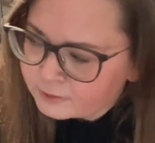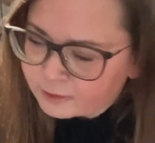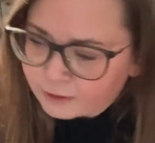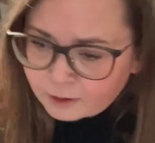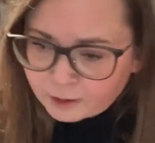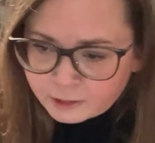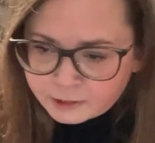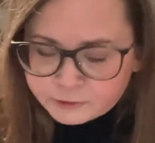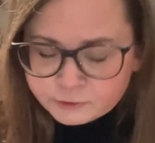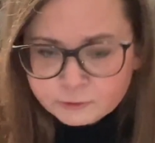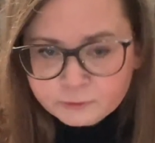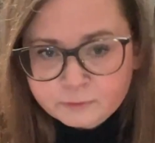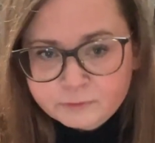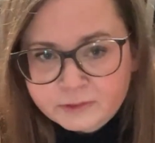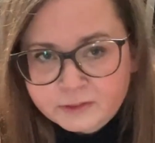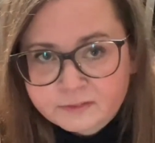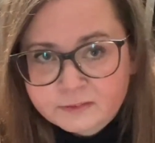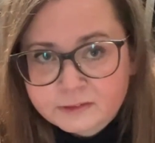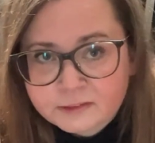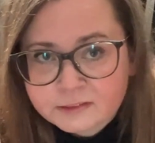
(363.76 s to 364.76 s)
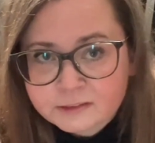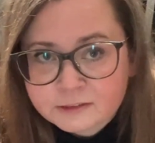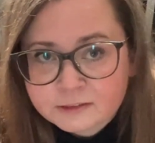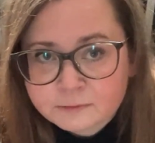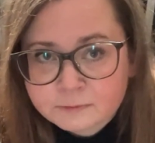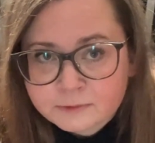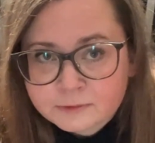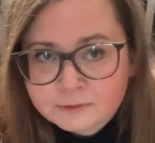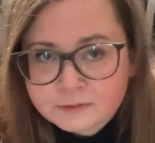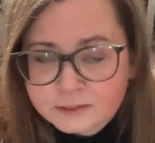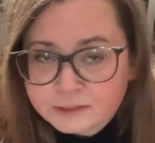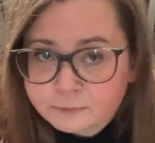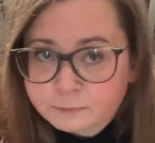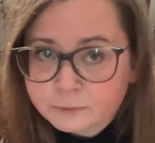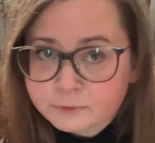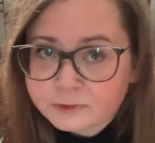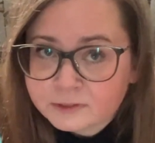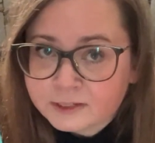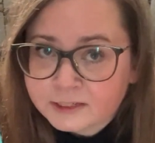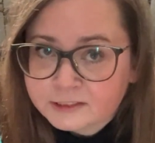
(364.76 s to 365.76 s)
I know that this
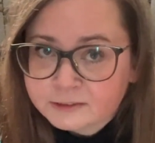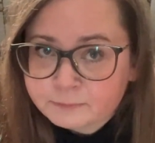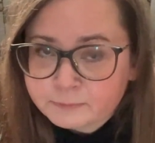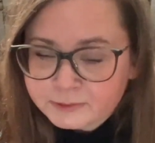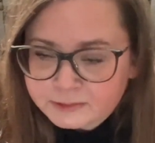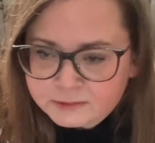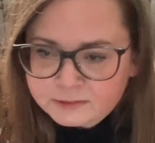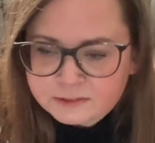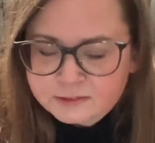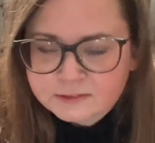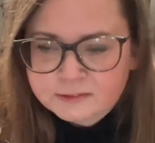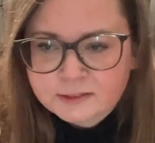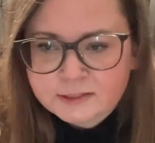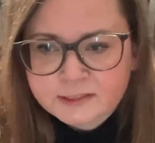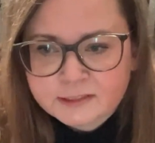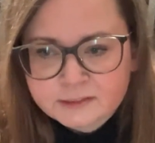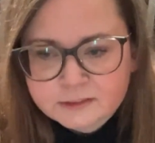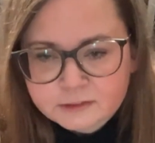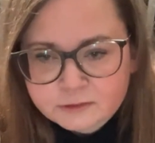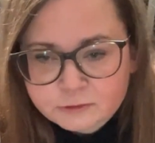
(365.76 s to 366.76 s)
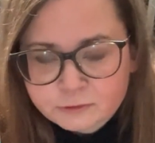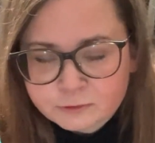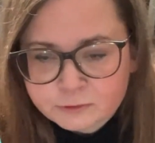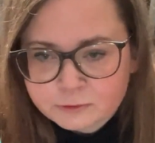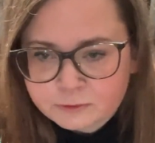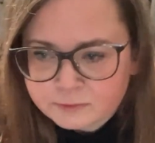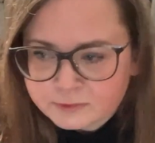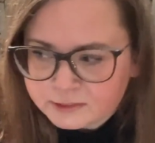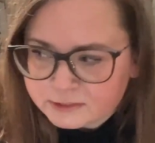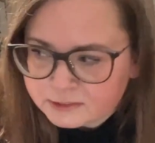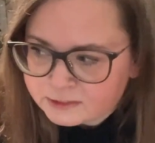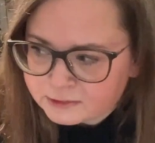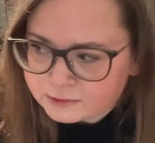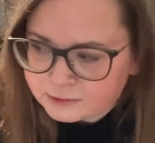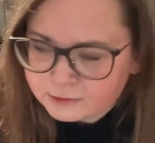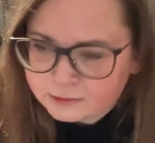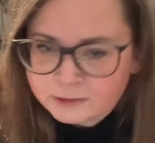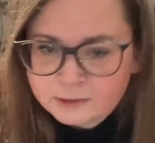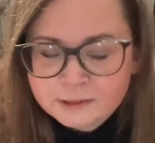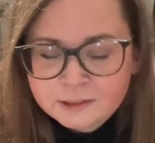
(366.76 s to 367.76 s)
book has been translated to
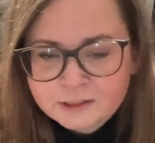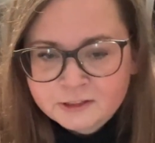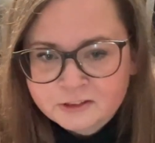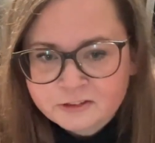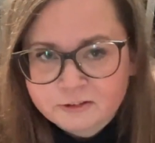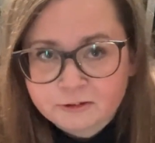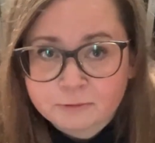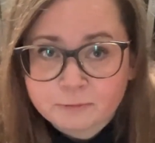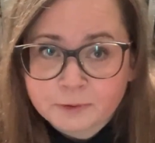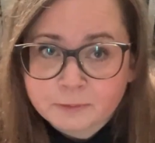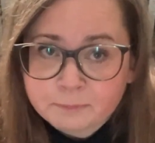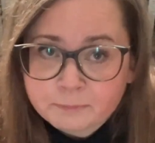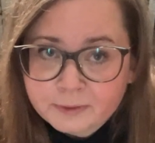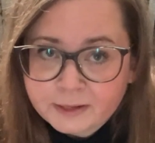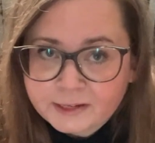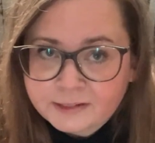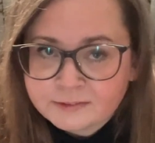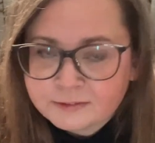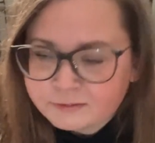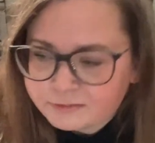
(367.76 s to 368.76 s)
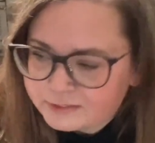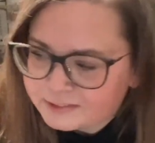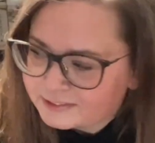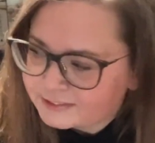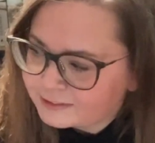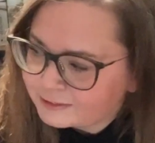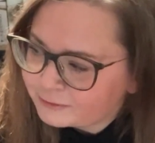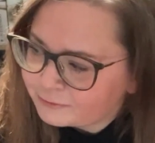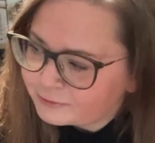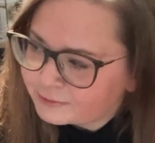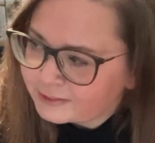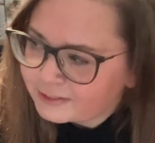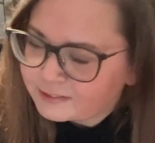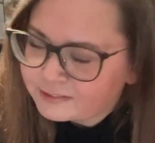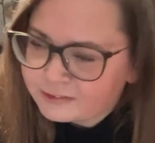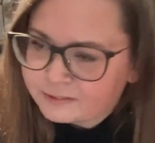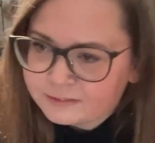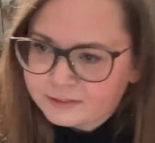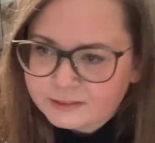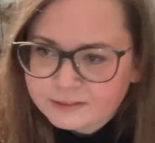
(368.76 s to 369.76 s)
Norwegian, so my main reason for getting
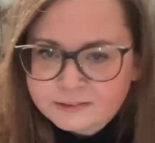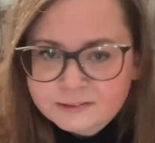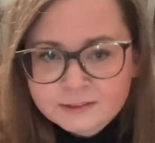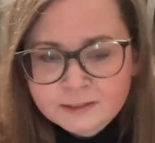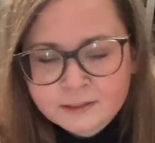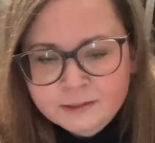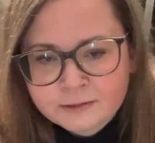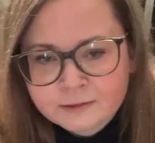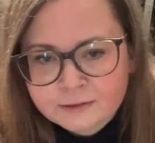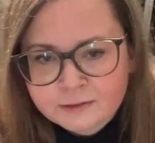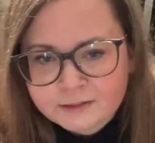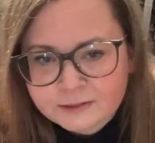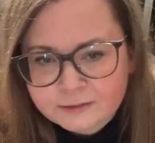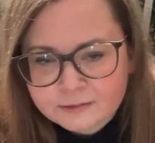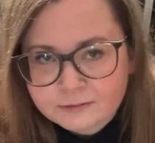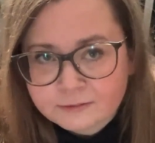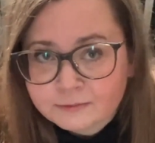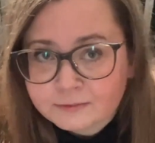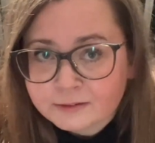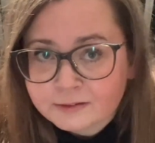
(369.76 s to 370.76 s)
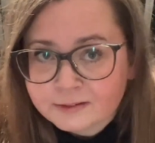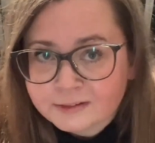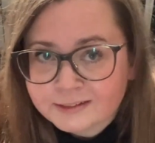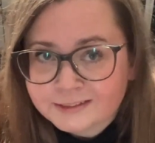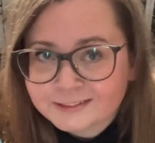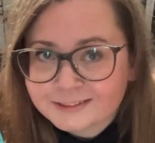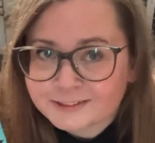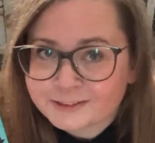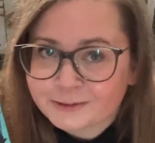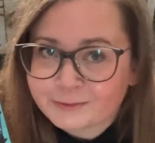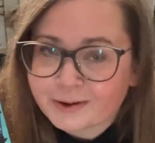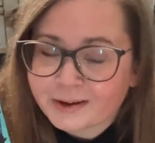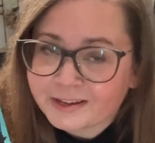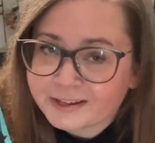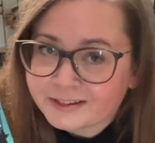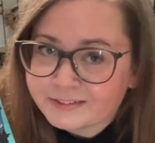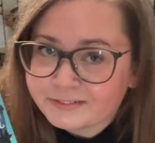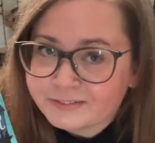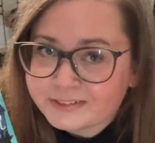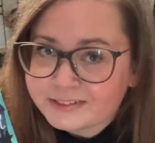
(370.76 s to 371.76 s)
this is so I
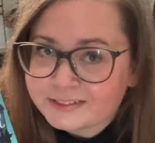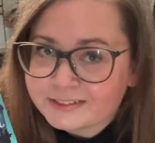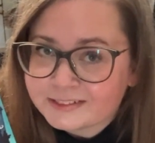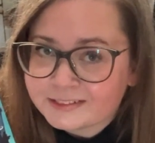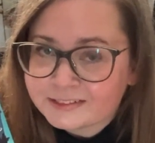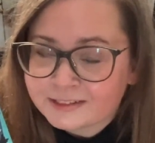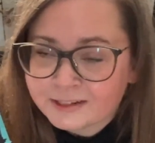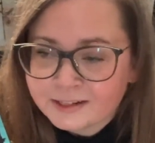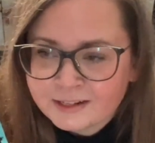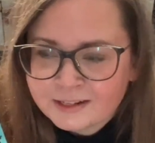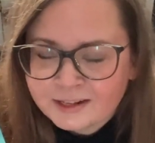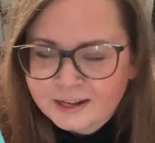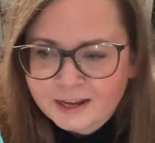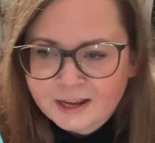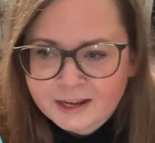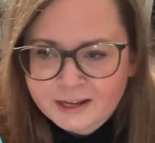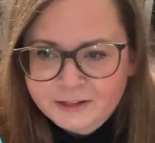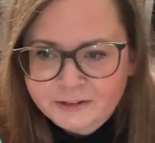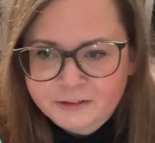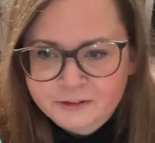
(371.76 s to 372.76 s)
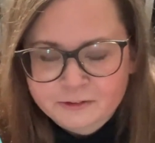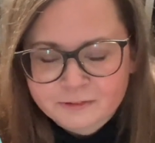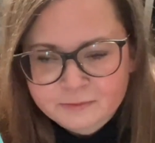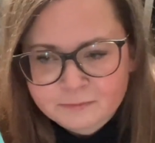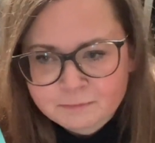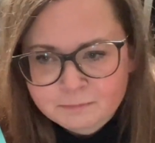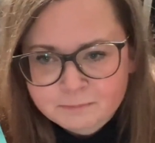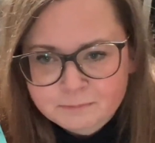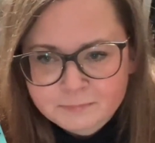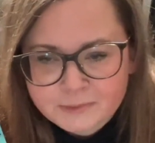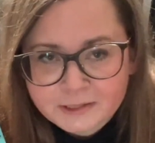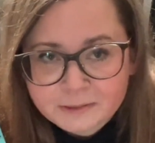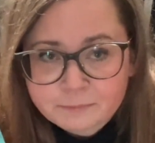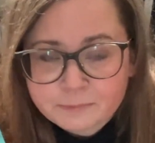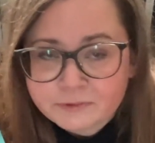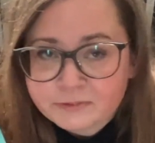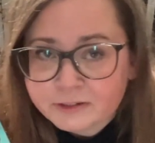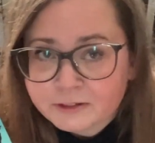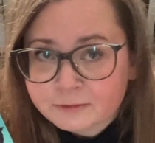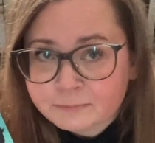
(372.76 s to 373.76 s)
can read it and maybe
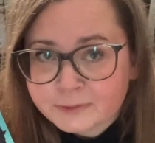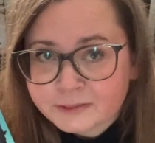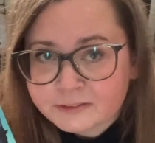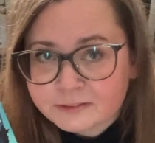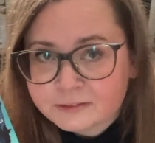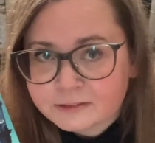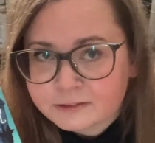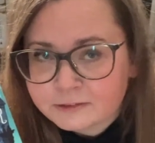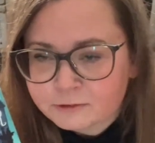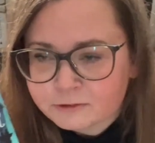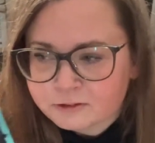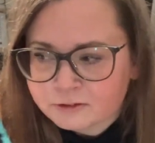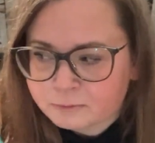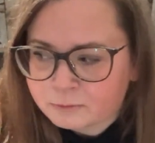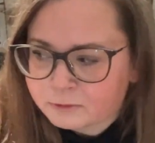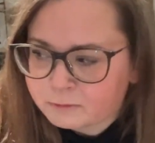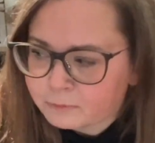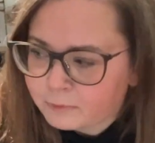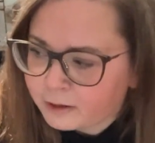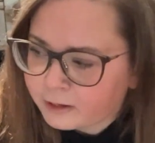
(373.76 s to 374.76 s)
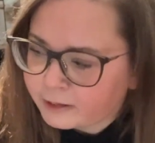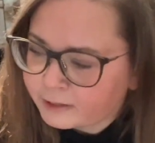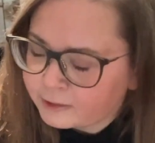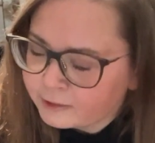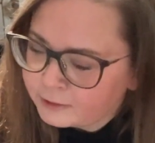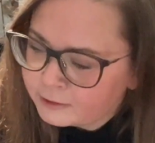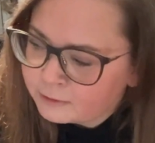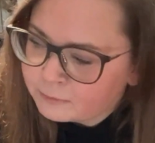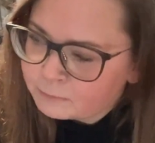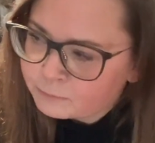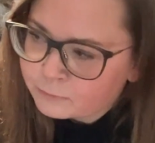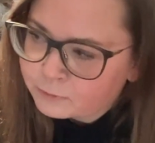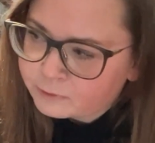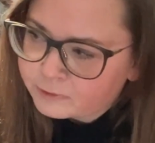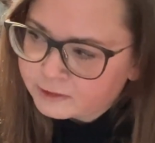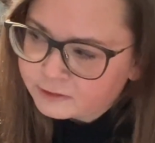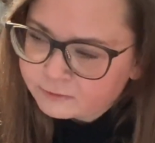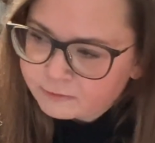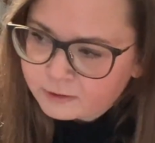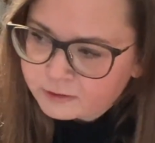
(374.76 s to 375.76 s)
recommend it to some of my more
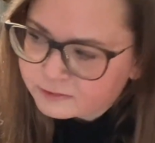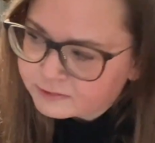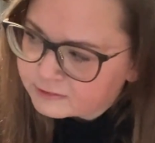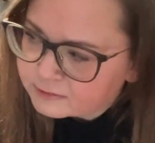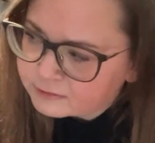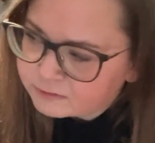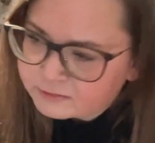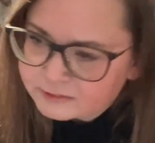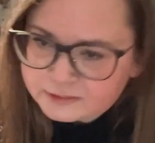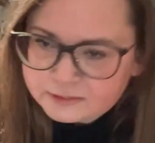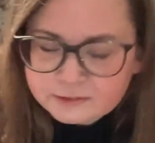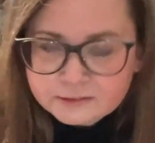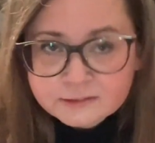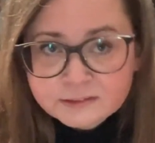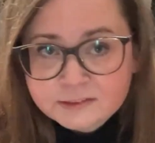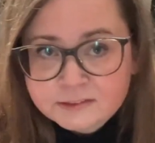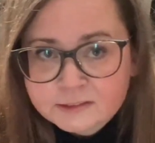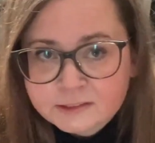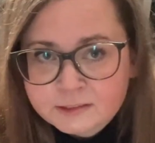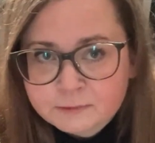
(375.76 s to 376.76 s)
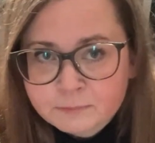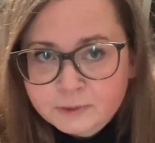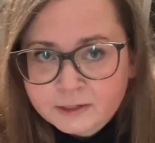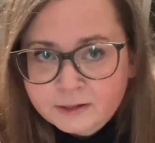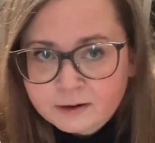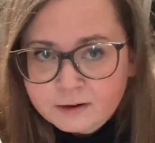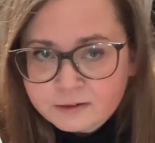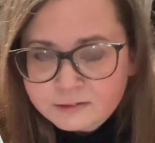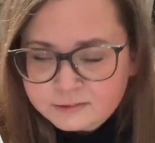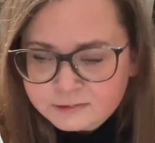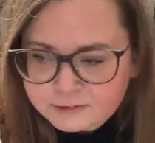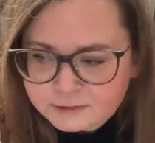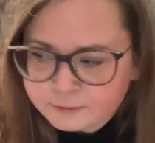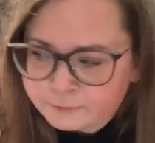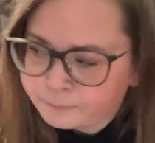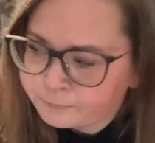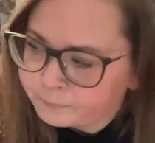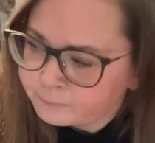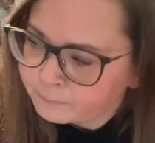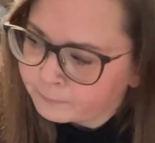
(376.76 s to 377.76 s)
advanced readers in my class.
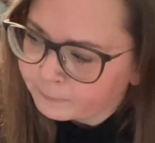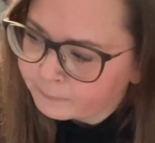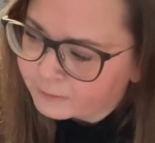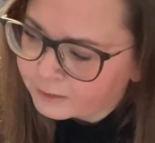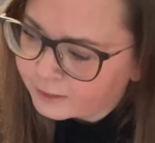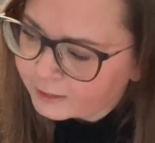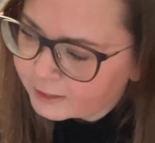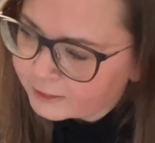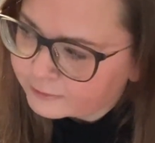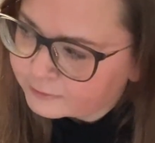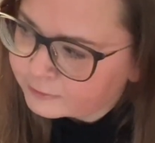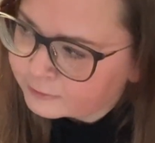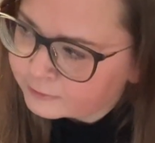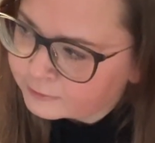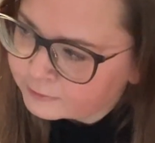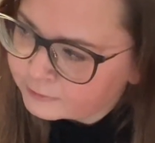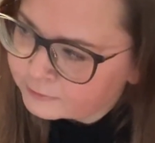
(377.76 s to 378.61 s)
And